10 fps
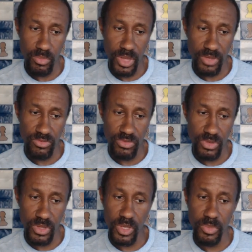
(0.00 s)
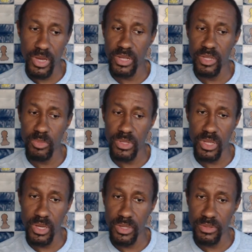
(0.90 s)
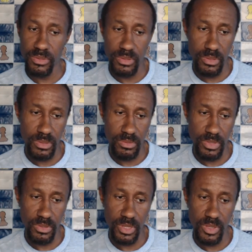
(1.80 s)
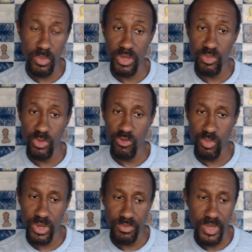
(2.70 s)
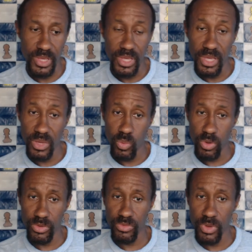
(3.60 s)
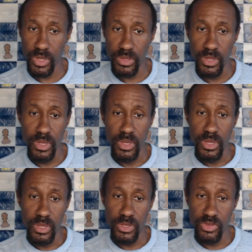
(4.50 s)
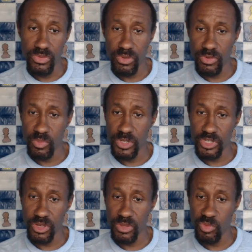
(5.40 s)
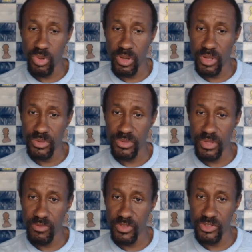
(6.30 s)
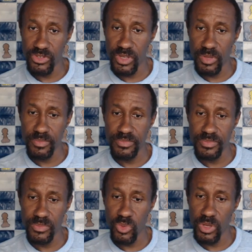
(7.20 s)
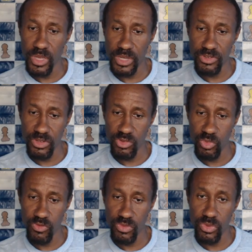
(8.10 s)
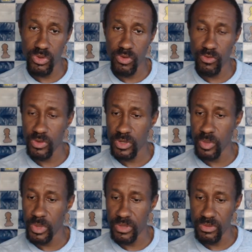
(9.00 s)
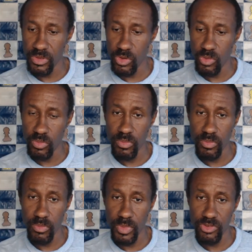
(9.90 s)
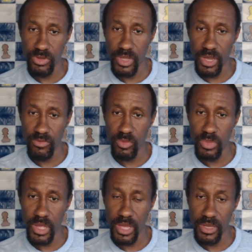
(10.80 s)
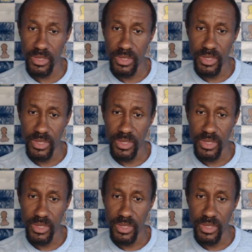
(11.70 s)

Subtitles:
Black's just going to get behind enemy lines. That's not the best move, but it works, right? He just starts munching on these pawns, and eventually, well, he actually can just move his rook over and come in. So major attack for black.